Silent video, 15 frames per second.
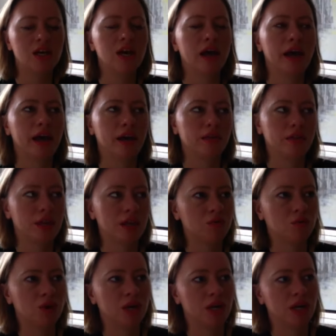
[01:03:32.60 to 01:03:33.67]
and then
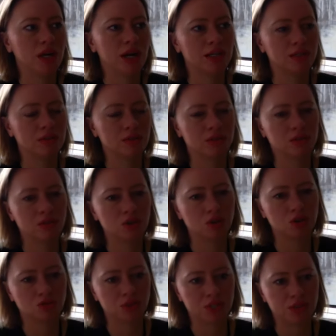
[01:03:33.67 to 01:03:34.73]
we had
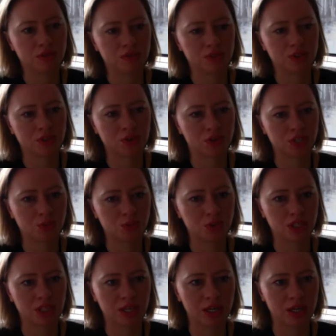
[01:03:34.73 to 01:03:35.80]
got rid of storage.
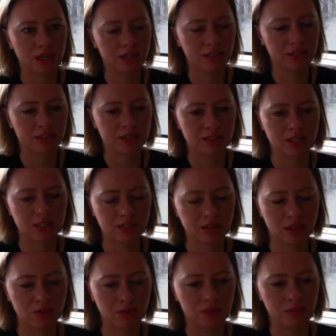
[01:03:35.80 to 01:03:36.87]
But uh, this, the
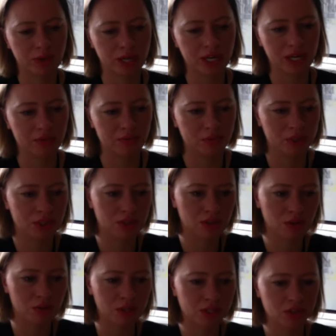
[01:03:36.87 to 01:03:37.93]
story of my life was
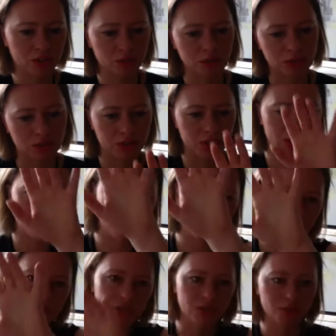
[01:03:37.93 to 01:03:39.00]
storage, no storage,
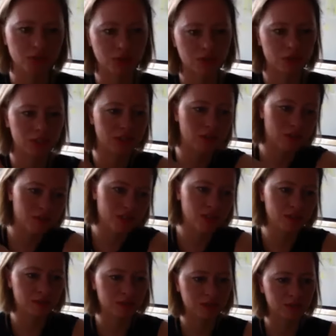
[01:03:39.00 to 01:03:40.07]
storage, no storage, storage,
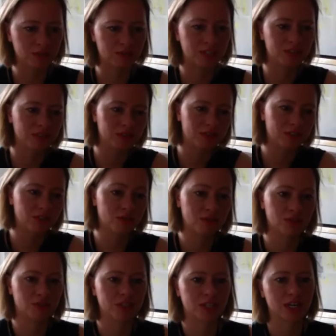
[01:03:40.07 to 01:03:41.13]
no storage, storage, no
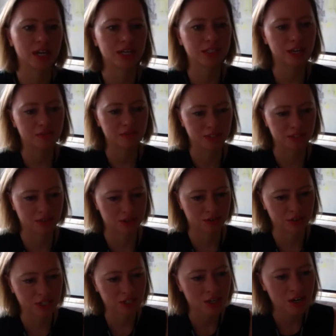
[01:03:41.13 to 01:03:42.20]
storage. I hate having
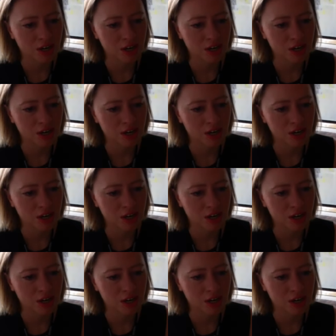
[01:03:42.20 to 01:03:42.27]
storage.